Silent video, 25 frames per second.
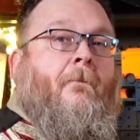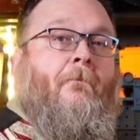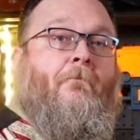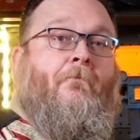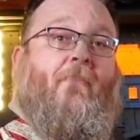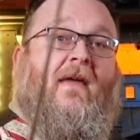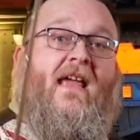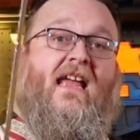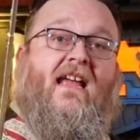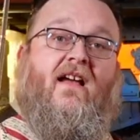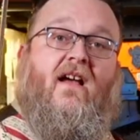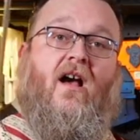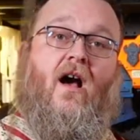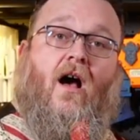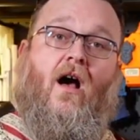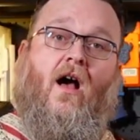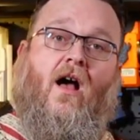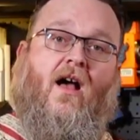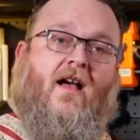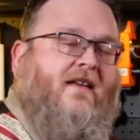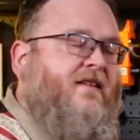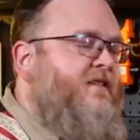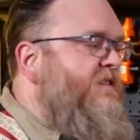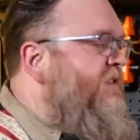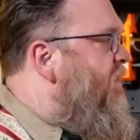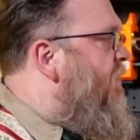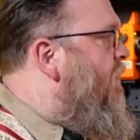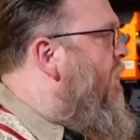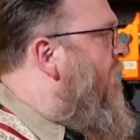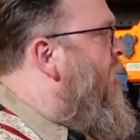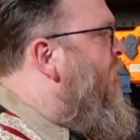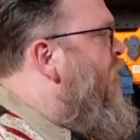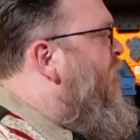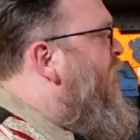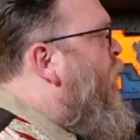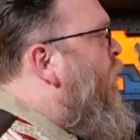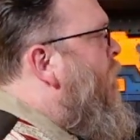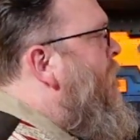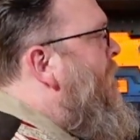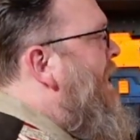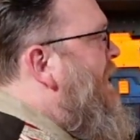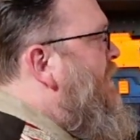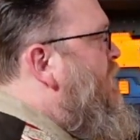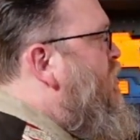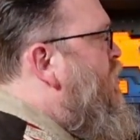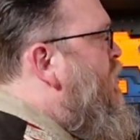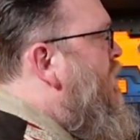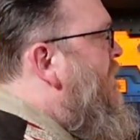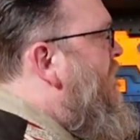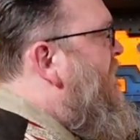because
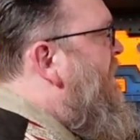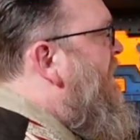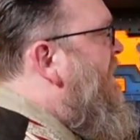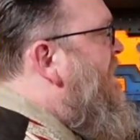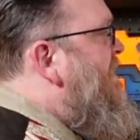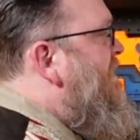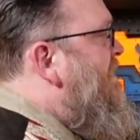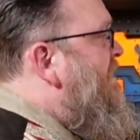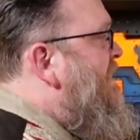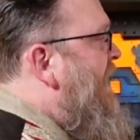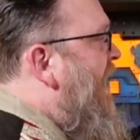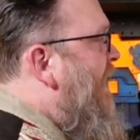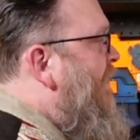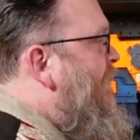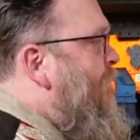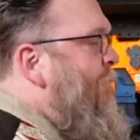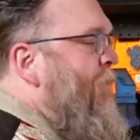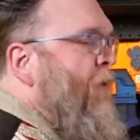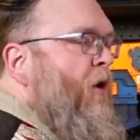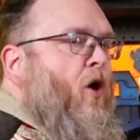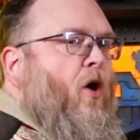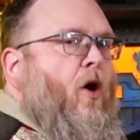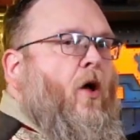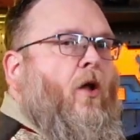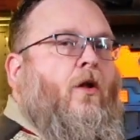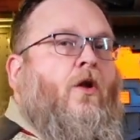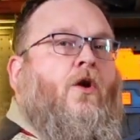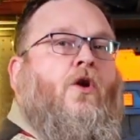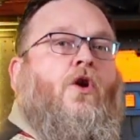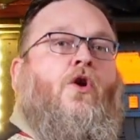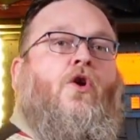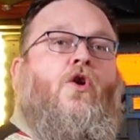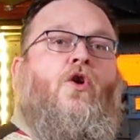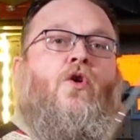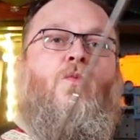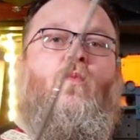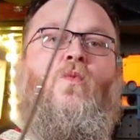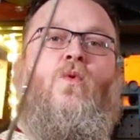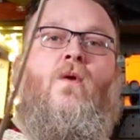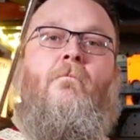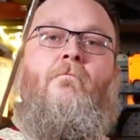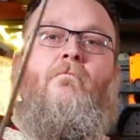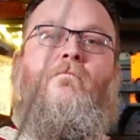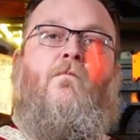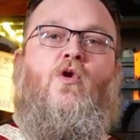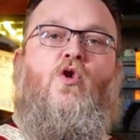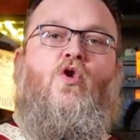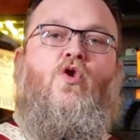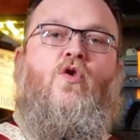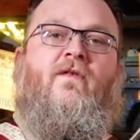formation of the death ball
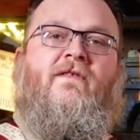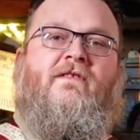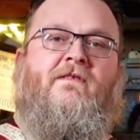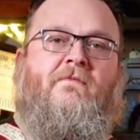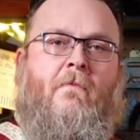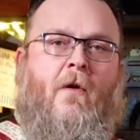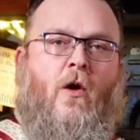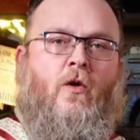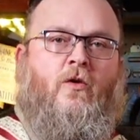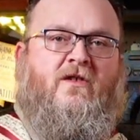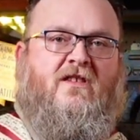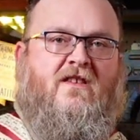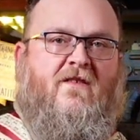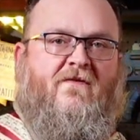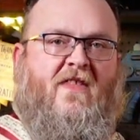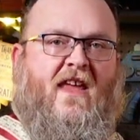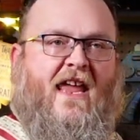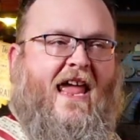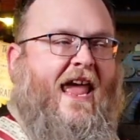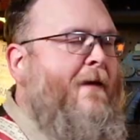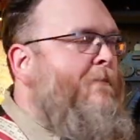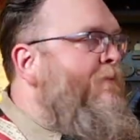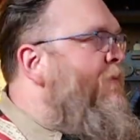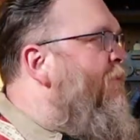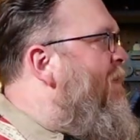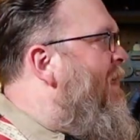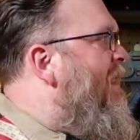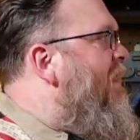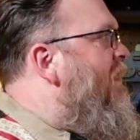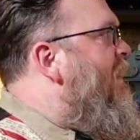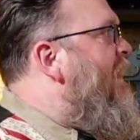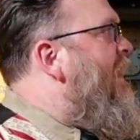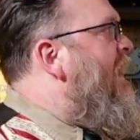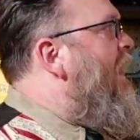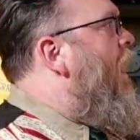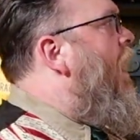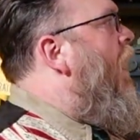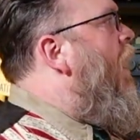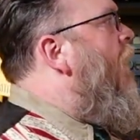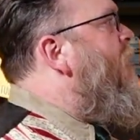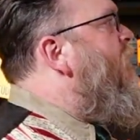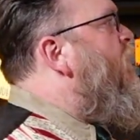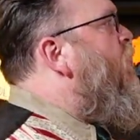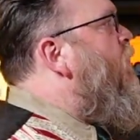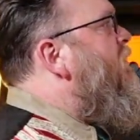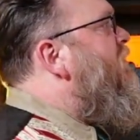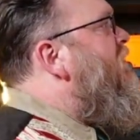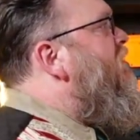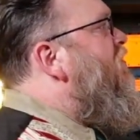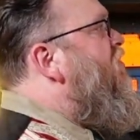removes most of the capability of
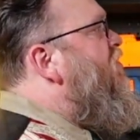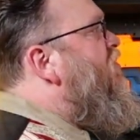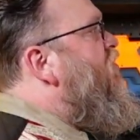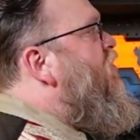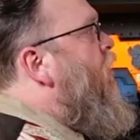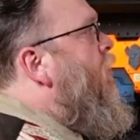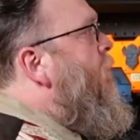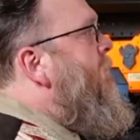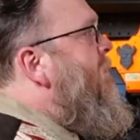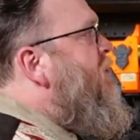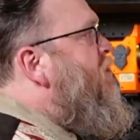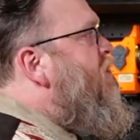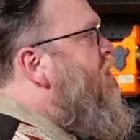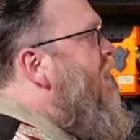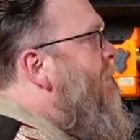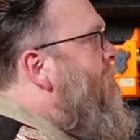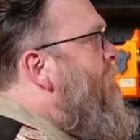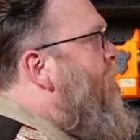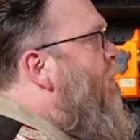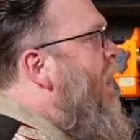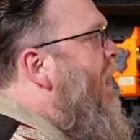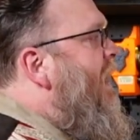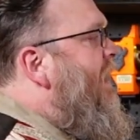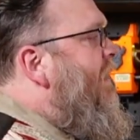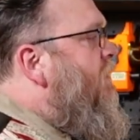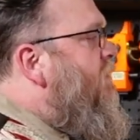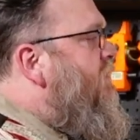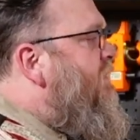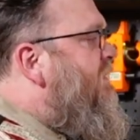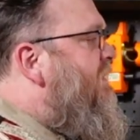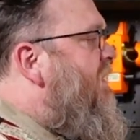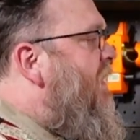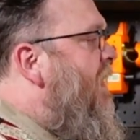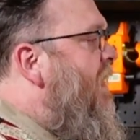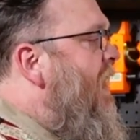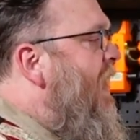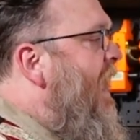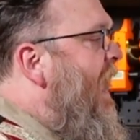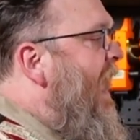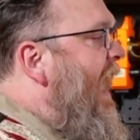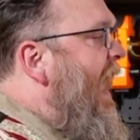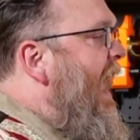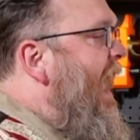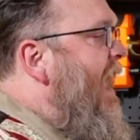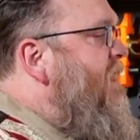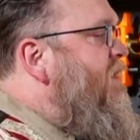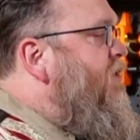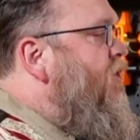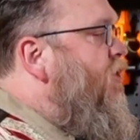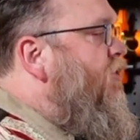your skirmishing players
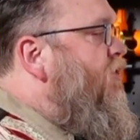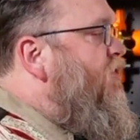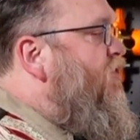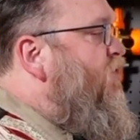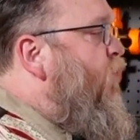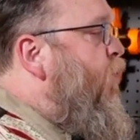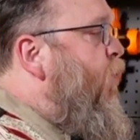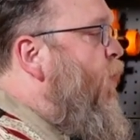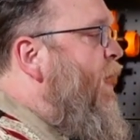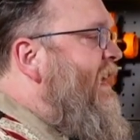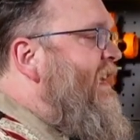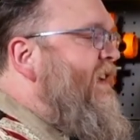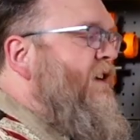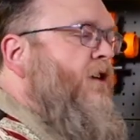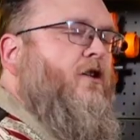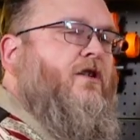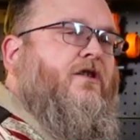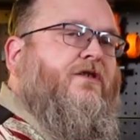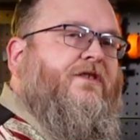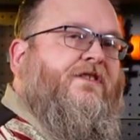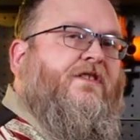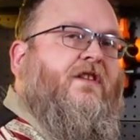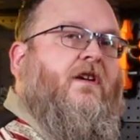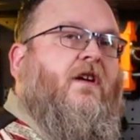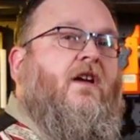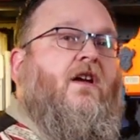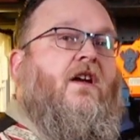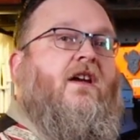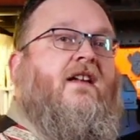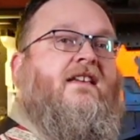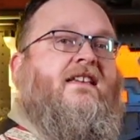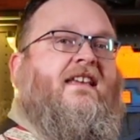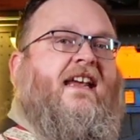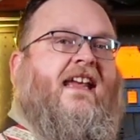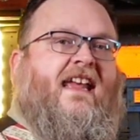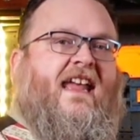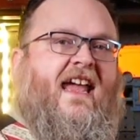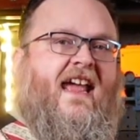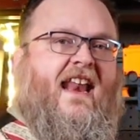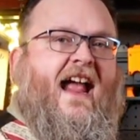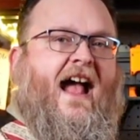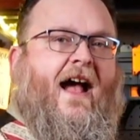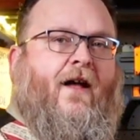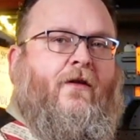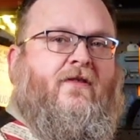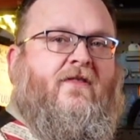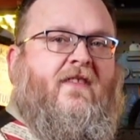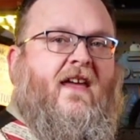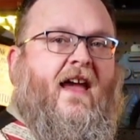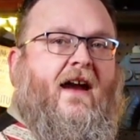and your tweeners to get
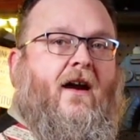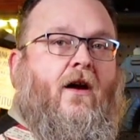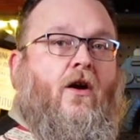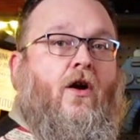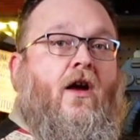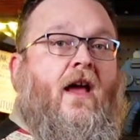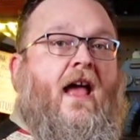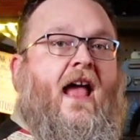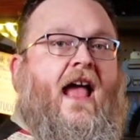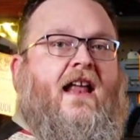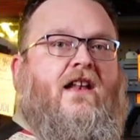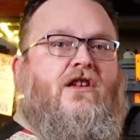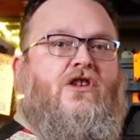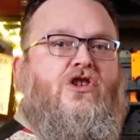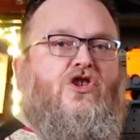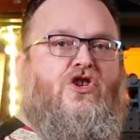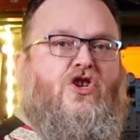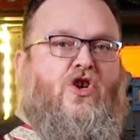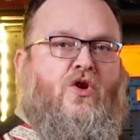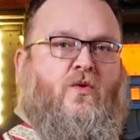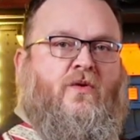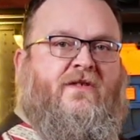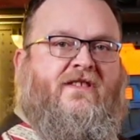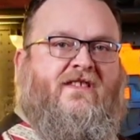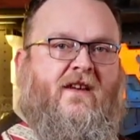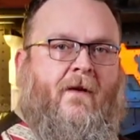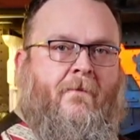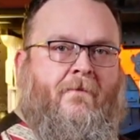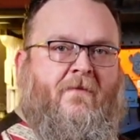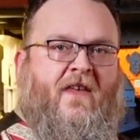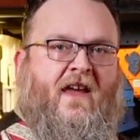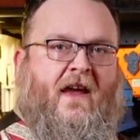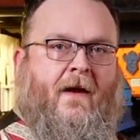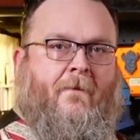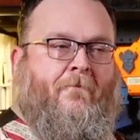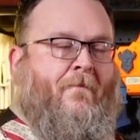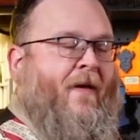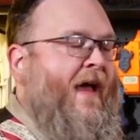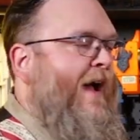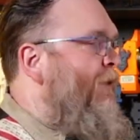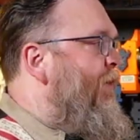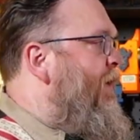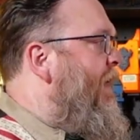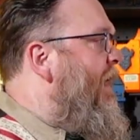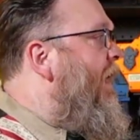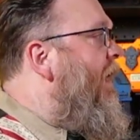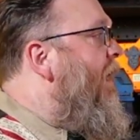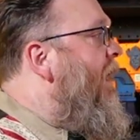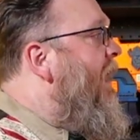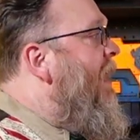out there and do something about it.